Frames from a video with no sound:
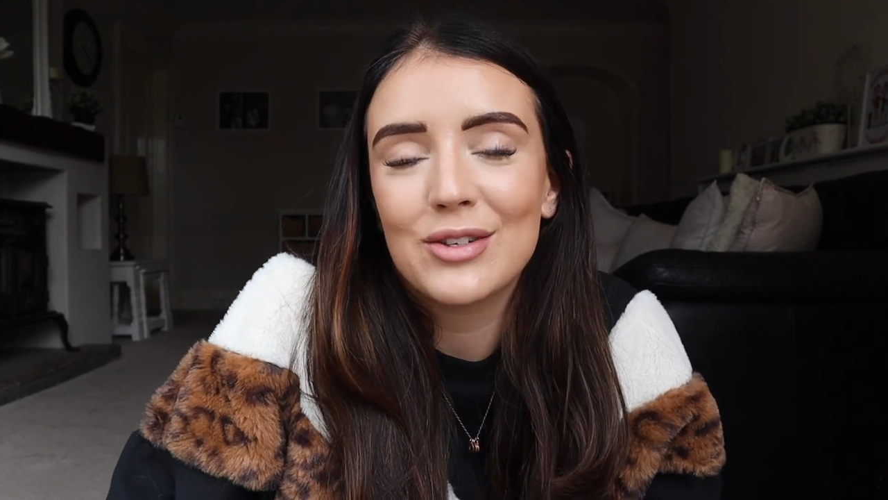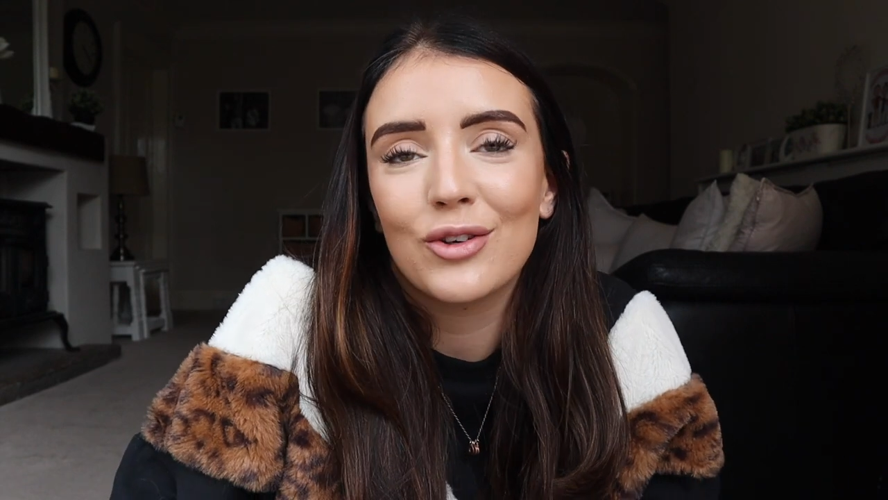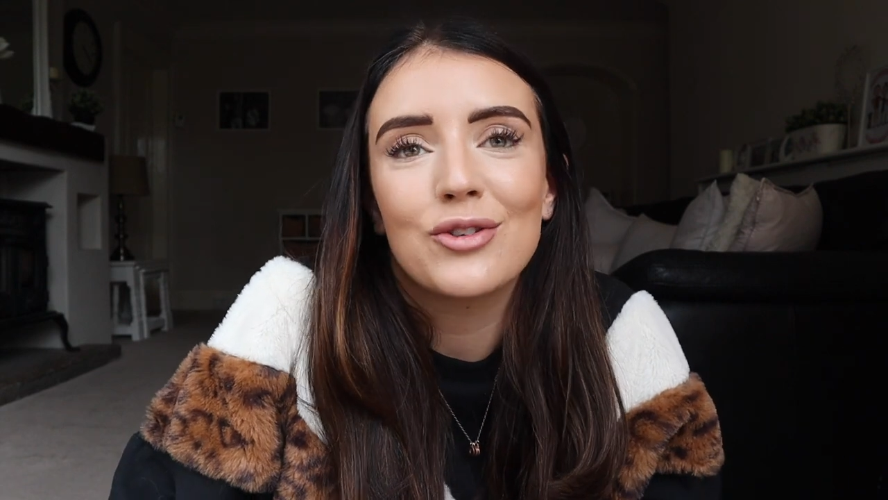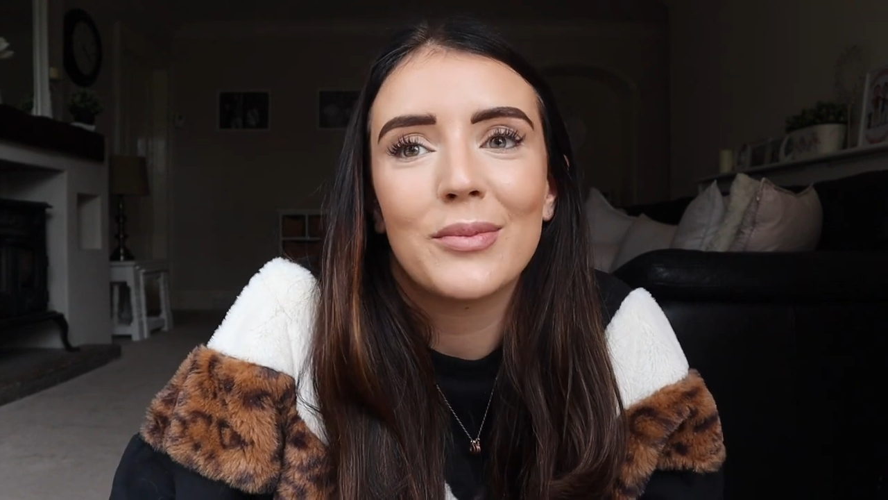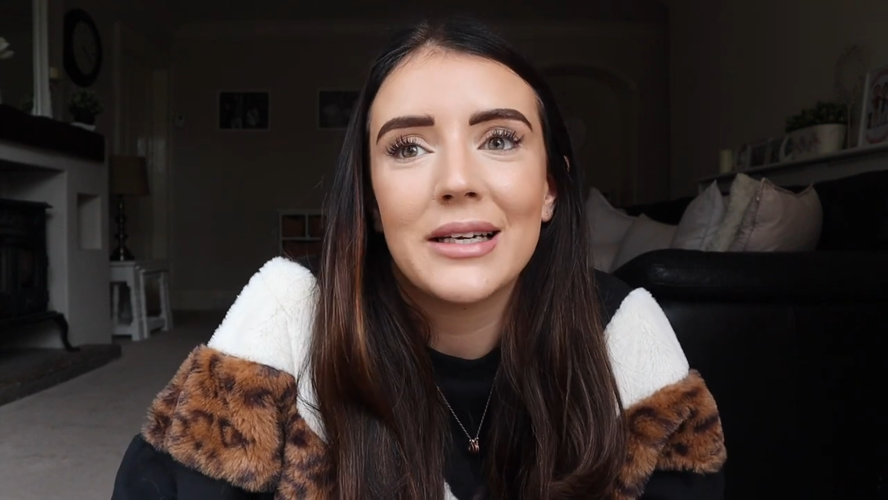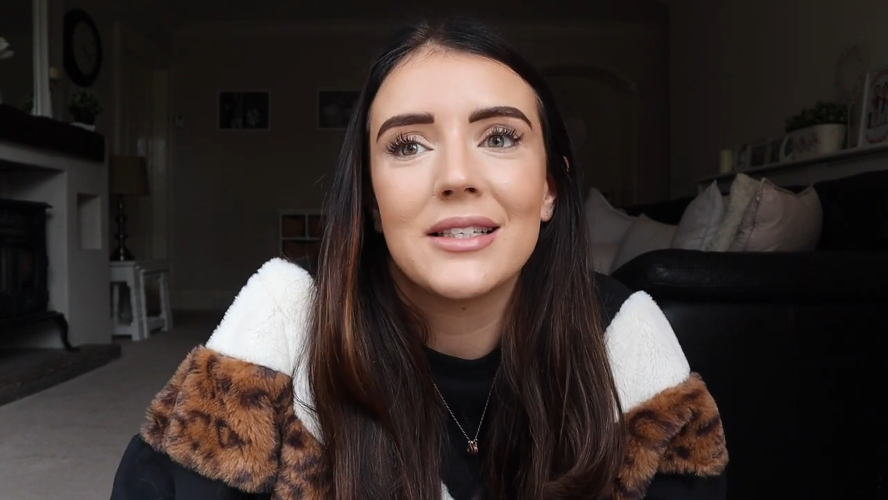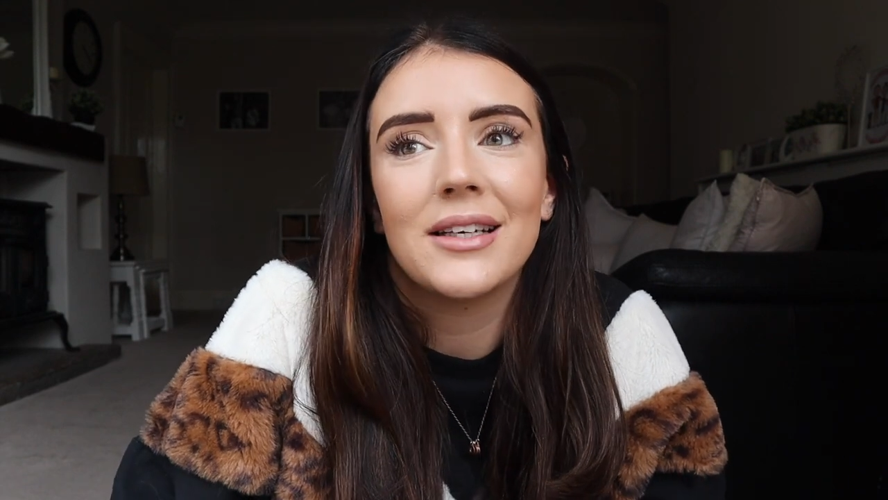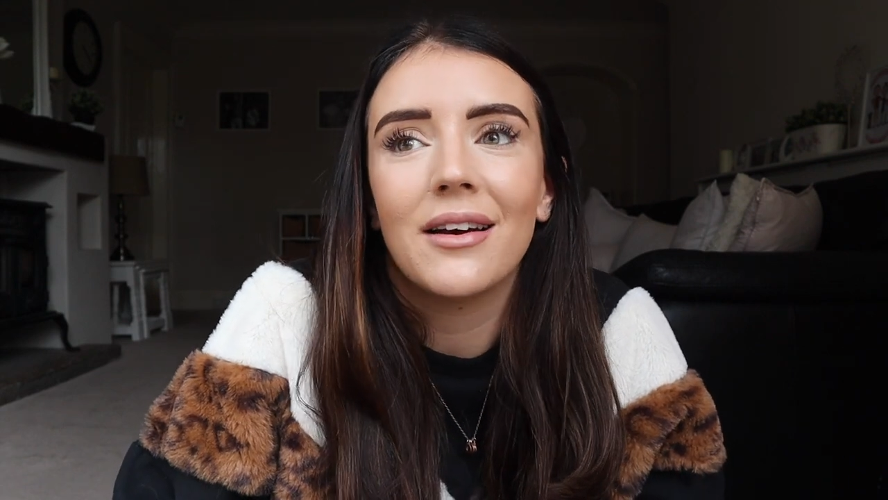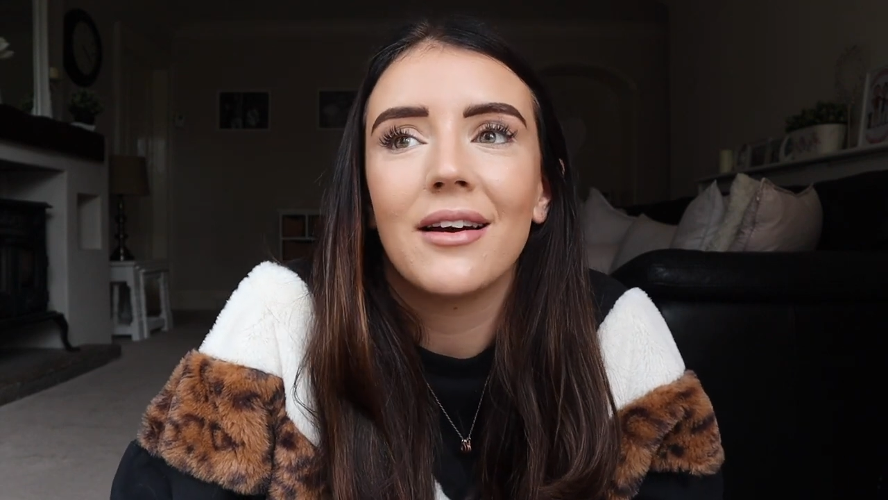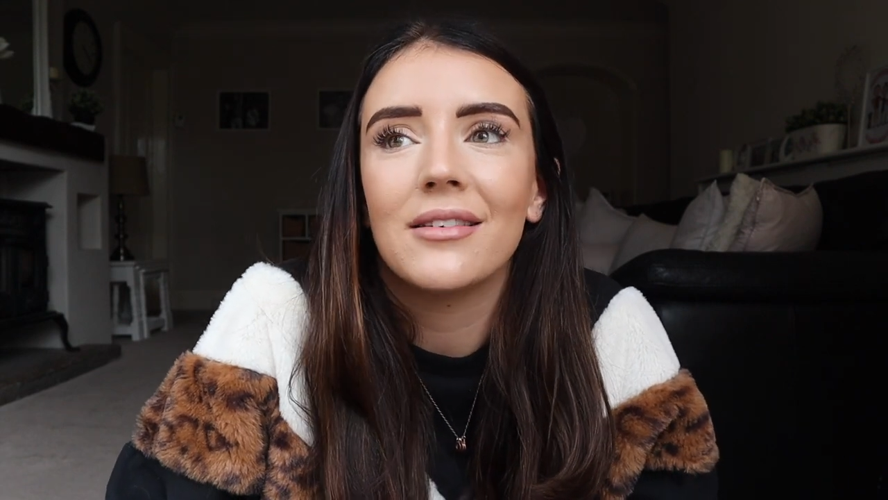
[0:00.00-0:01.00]
social
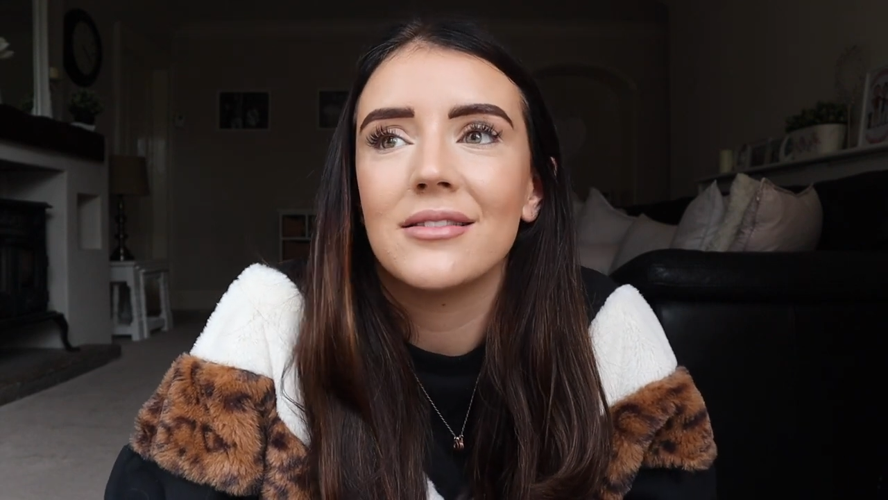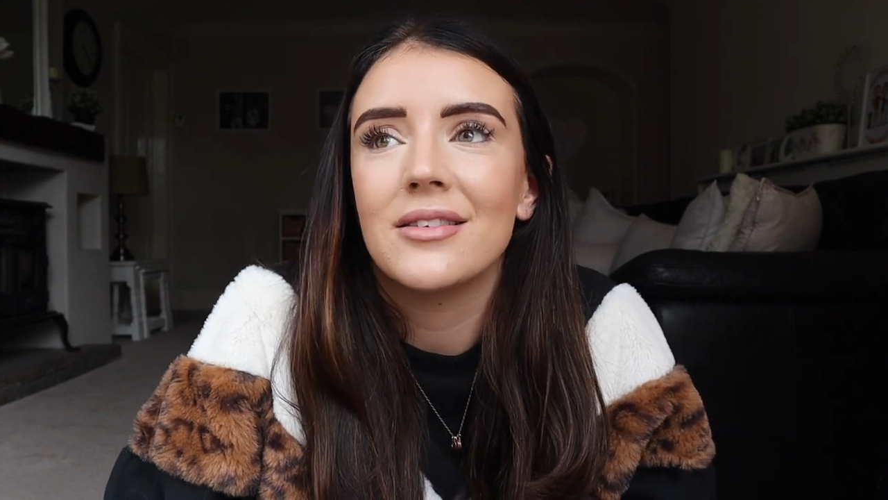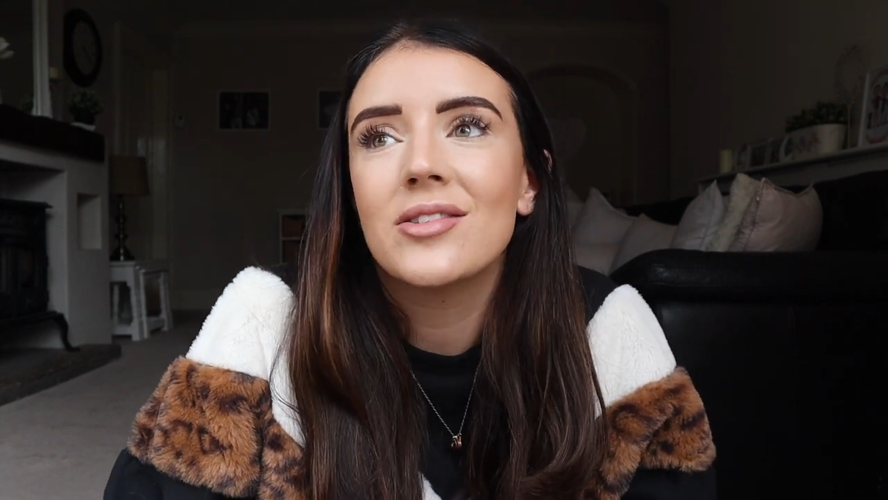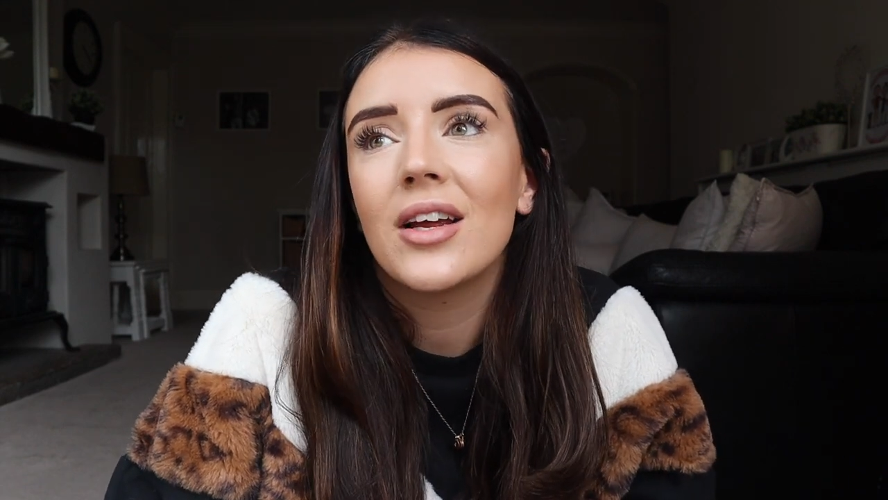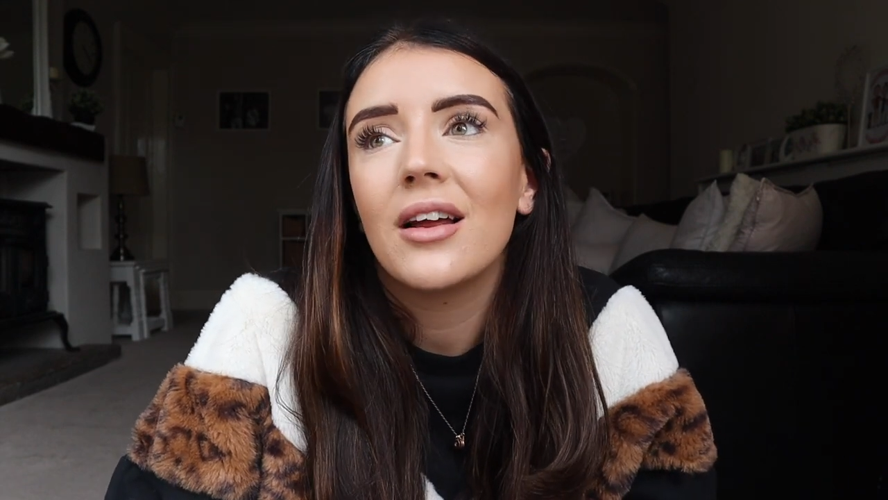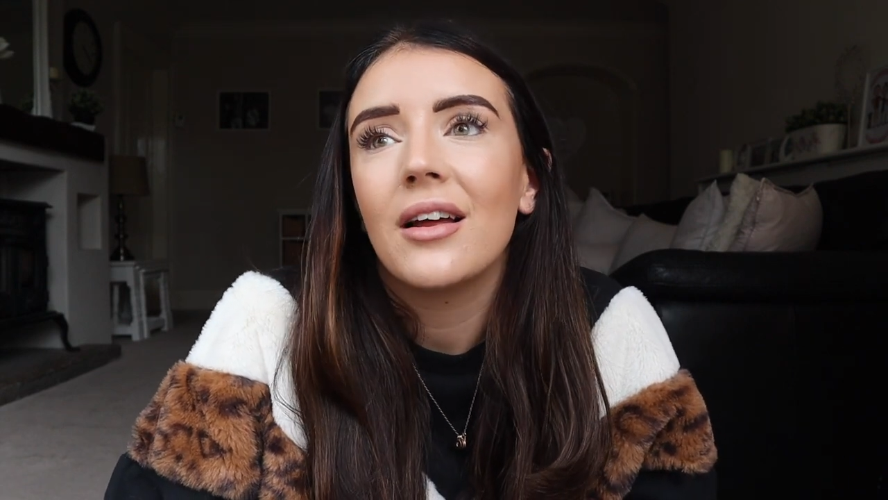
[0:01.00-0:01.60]
media, and